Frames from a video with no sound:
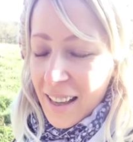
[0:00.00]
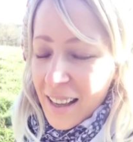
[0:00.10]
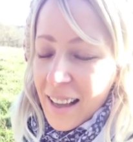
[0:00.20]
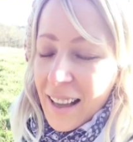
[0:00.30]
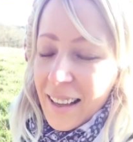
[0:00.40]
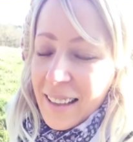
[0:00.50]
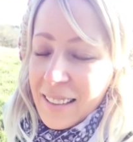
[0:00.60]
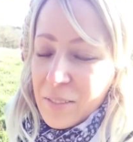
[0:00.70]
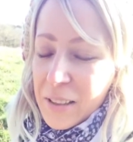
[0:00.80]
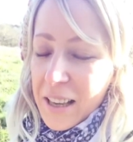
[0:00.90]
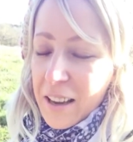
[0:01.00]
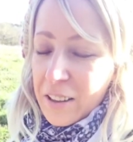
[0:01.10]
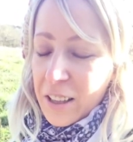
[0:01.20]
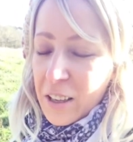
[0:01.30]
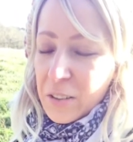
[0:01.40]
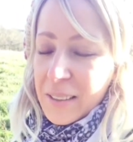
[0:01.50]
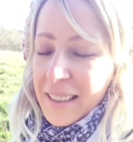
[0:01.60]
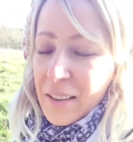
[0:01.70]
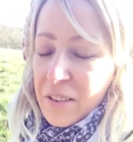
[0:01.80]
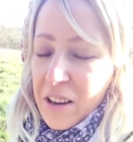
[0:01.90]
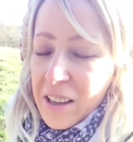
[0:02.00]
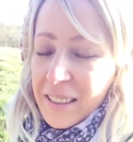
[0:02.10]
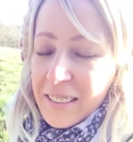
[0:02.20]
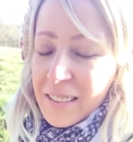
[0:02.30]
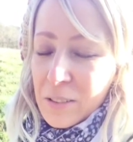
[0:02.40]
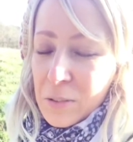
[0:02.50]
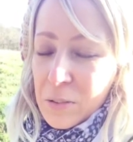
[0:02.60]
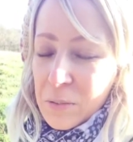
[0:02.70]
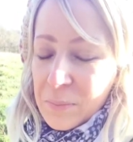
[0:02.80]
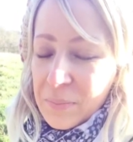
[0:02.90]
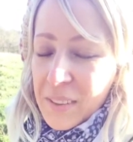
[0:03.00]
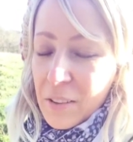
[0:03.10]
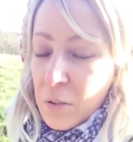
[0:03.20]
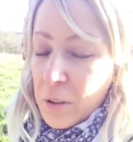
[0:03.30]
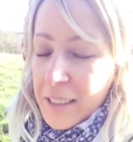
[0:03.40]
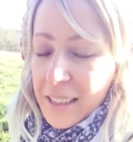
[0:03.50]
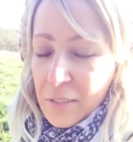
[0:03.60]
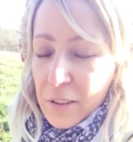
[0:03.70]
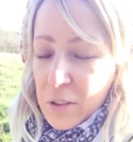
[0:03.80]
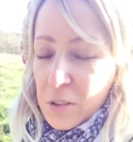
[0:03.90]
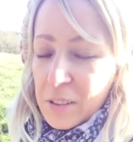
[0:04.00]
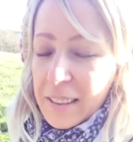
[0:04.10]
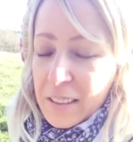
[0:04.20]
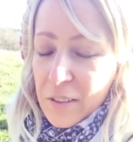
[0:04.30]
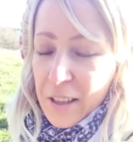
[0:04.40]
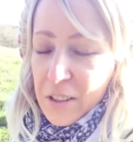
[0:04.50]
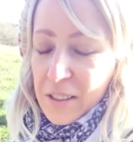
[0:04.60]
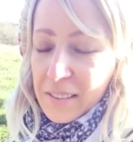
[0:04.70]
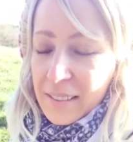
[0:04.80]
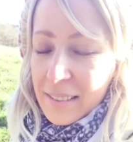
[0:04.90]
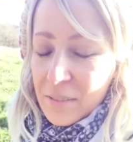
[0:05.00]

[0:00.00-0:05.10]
And we are closing our eyes to avoid any visual distractions.